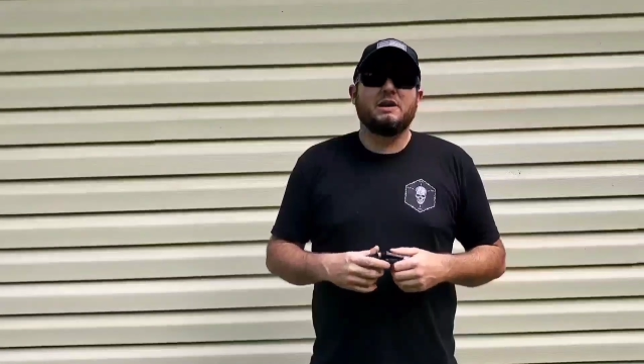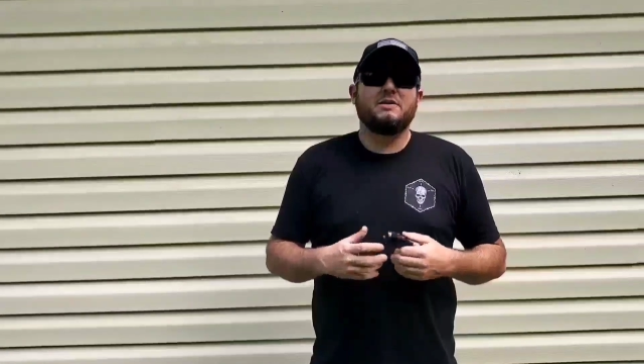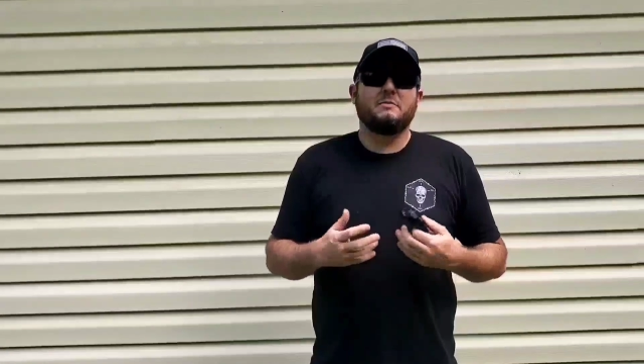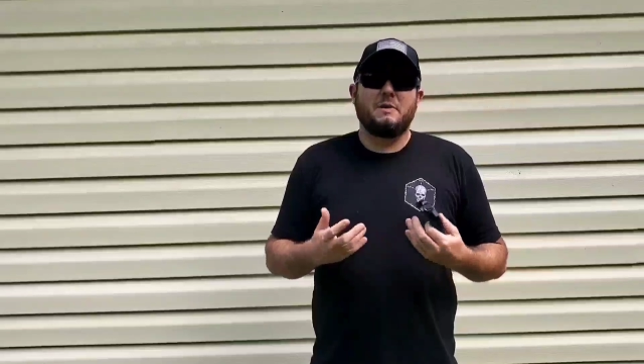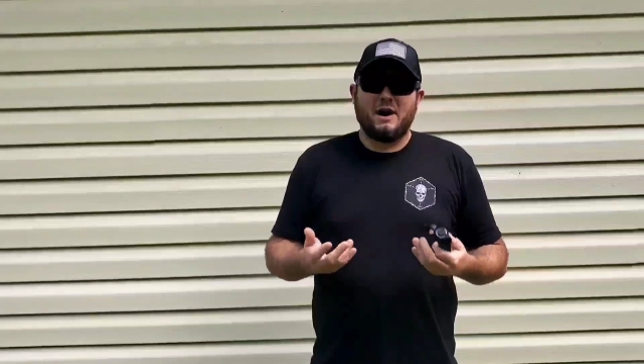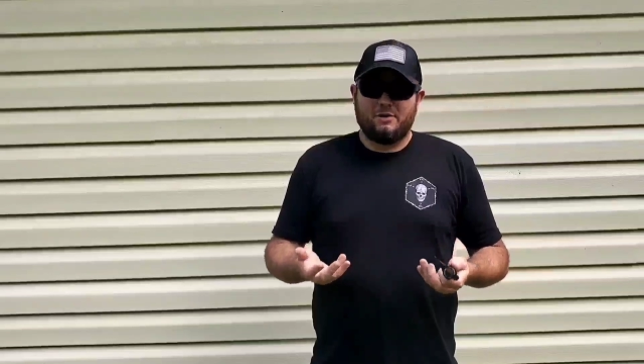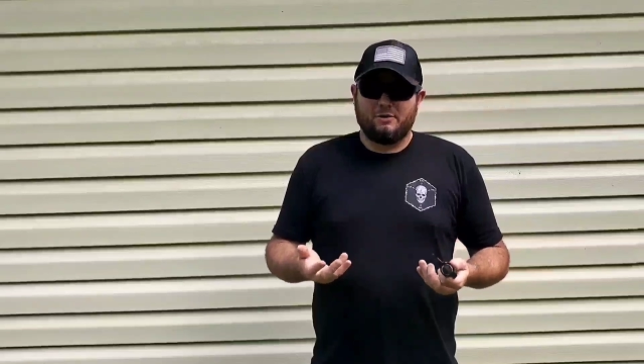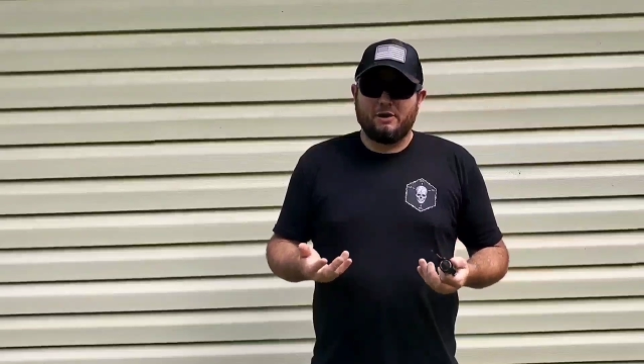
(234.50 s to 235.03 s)
the
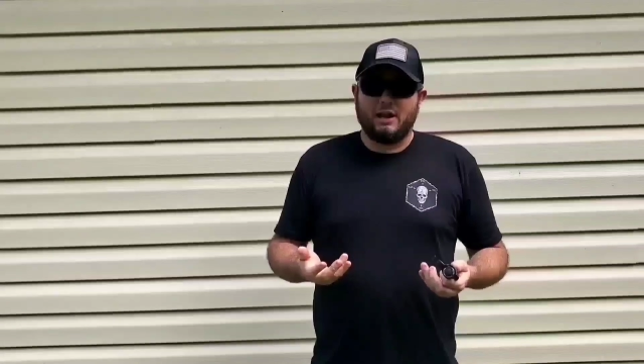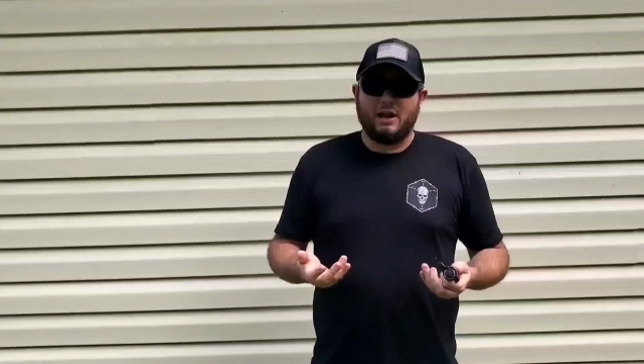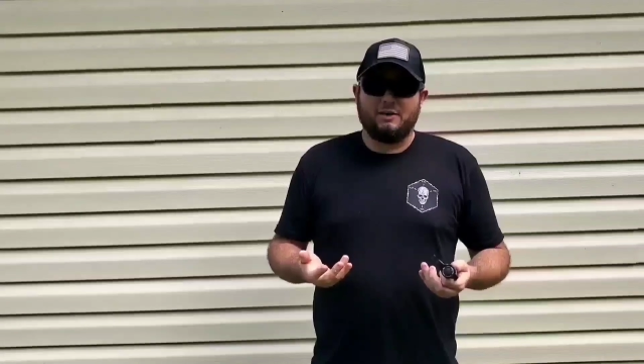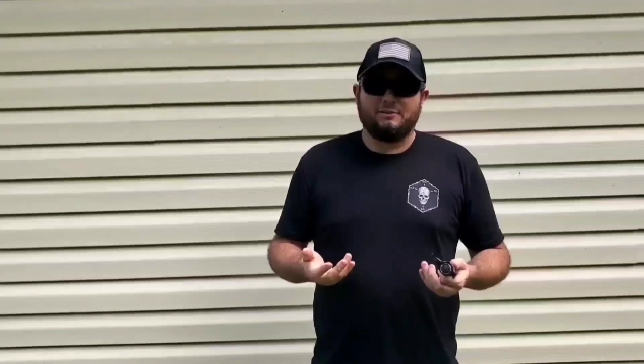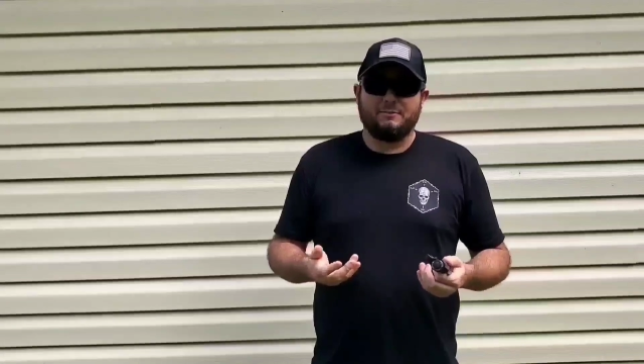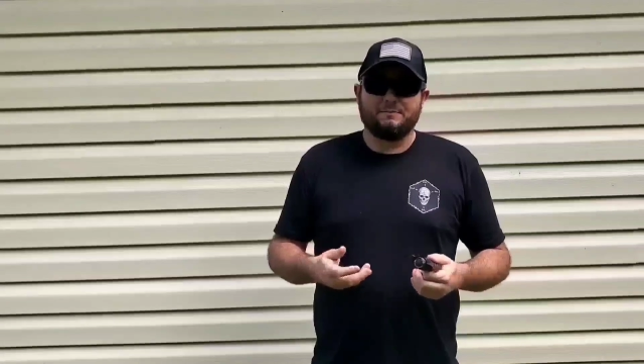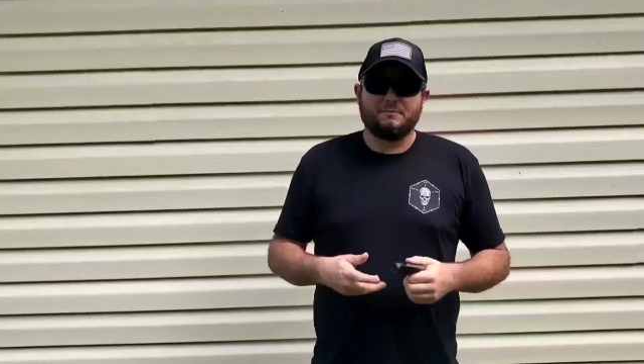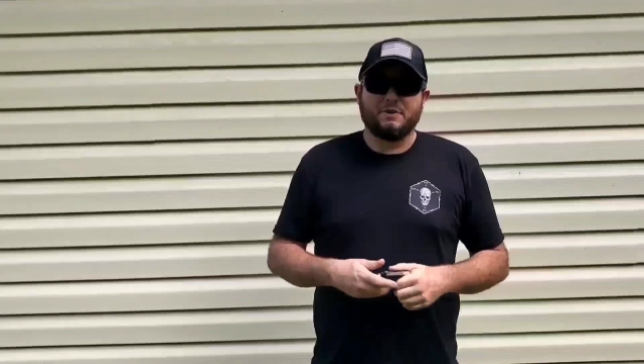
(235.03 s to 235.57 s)
battery life.
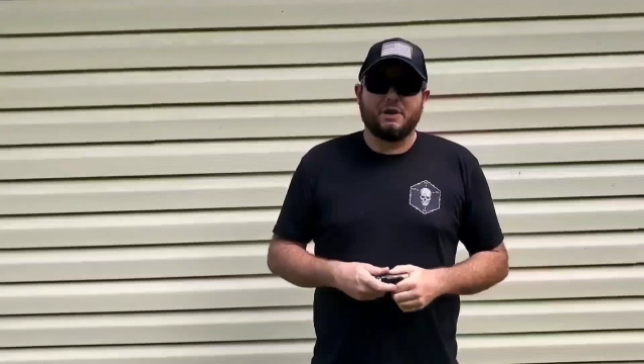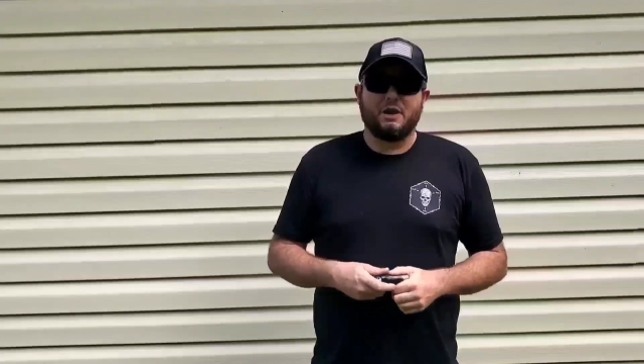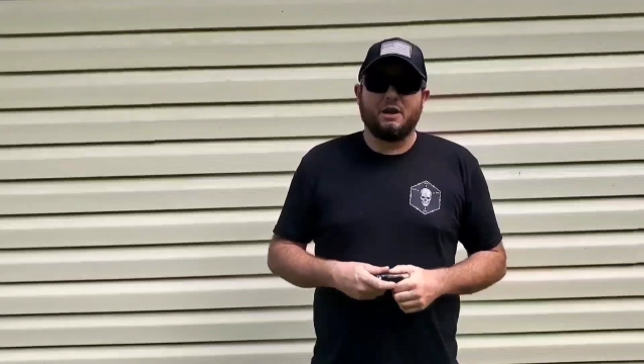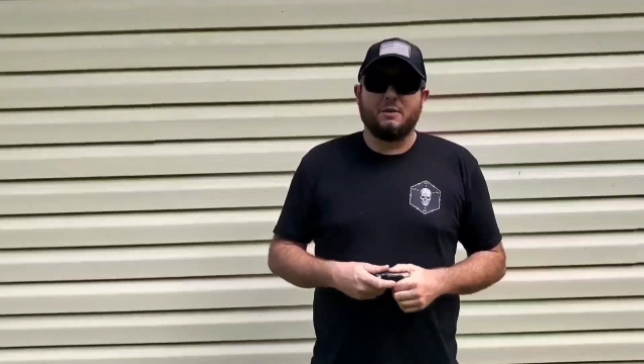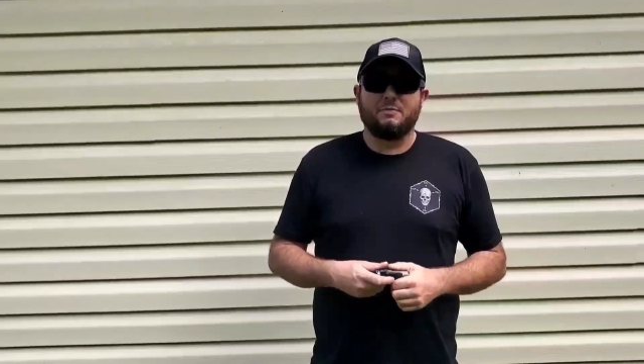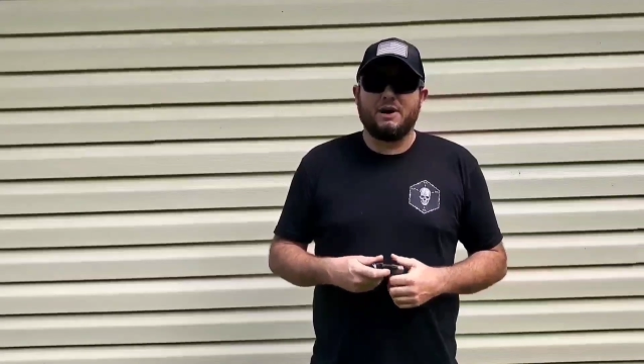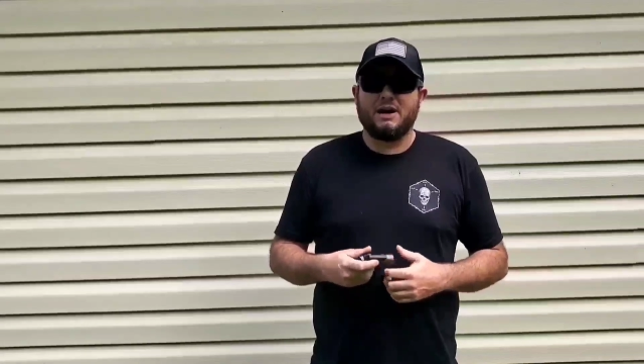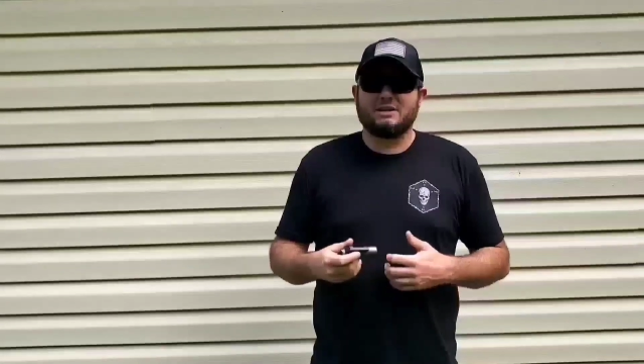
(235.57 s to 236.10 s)

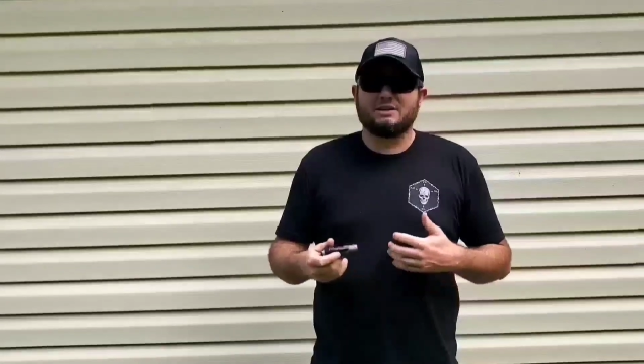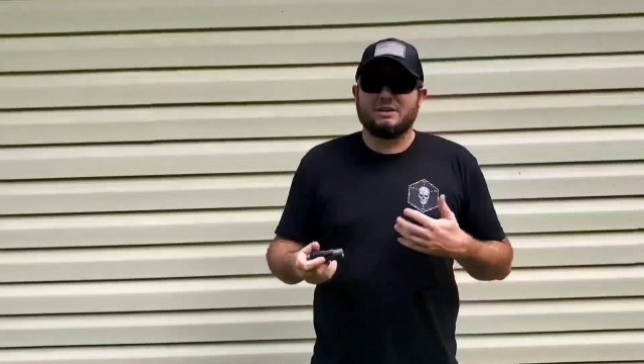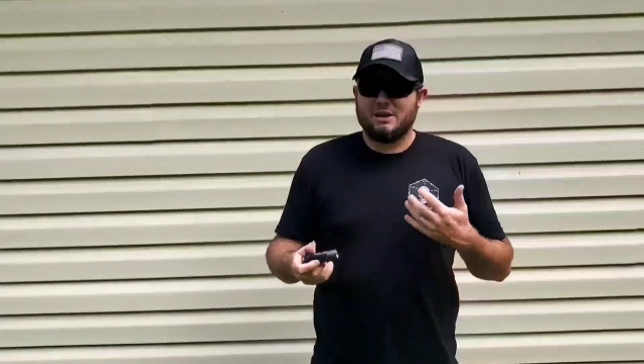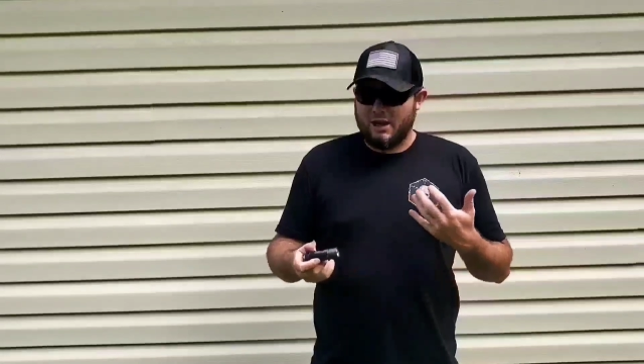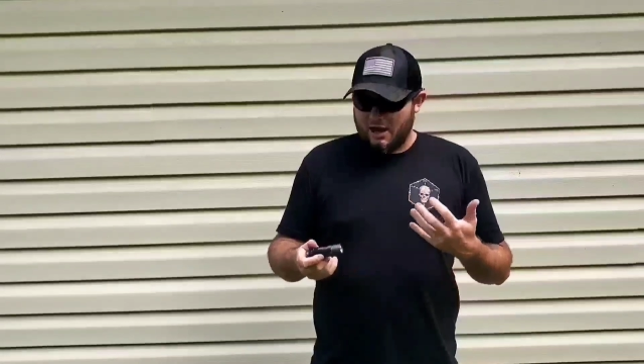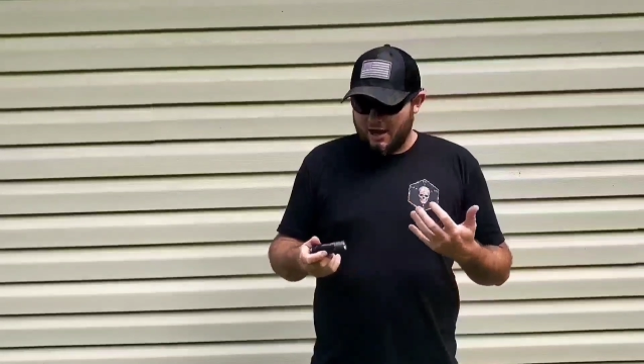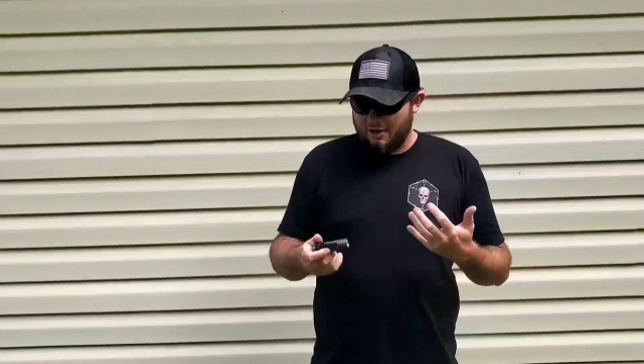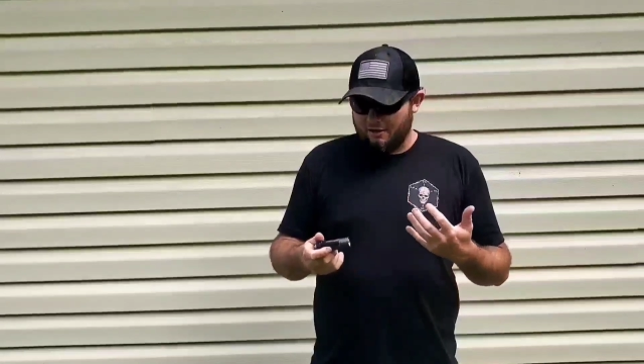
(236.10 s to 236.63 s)
That's
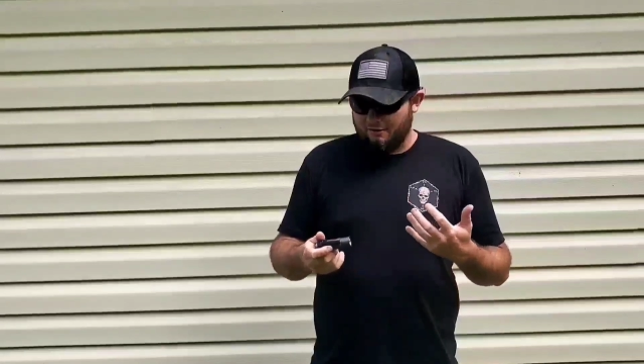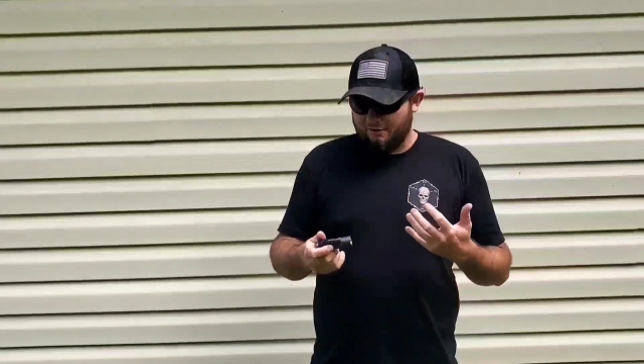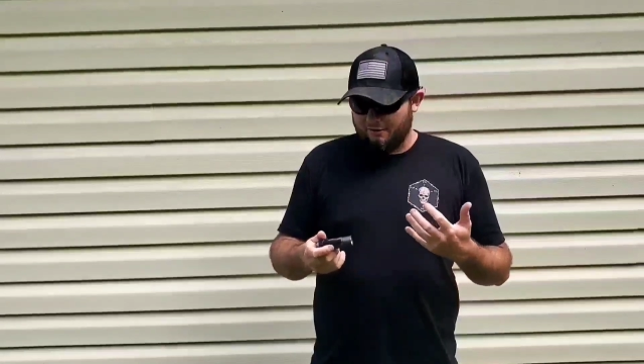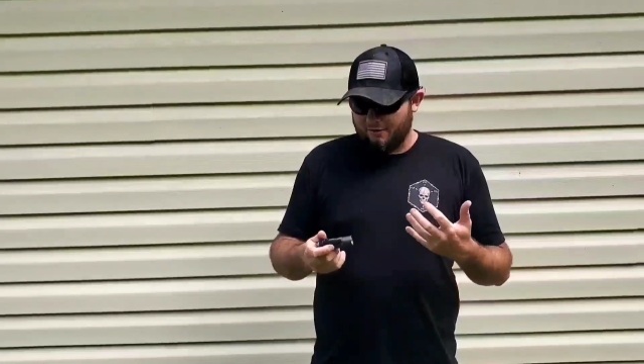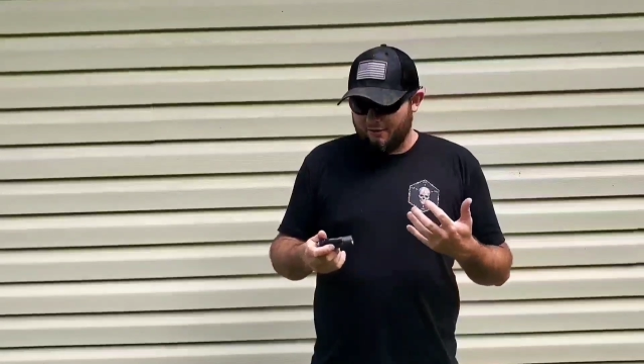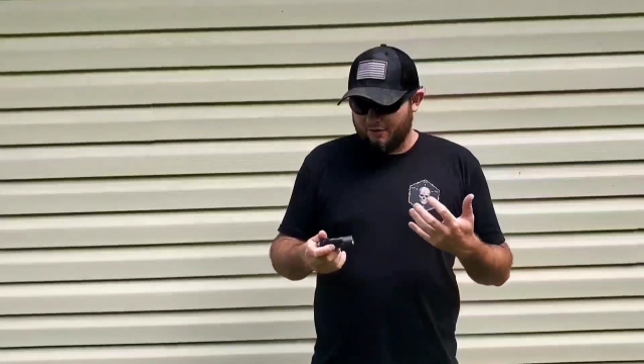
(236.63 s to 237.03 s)
kind of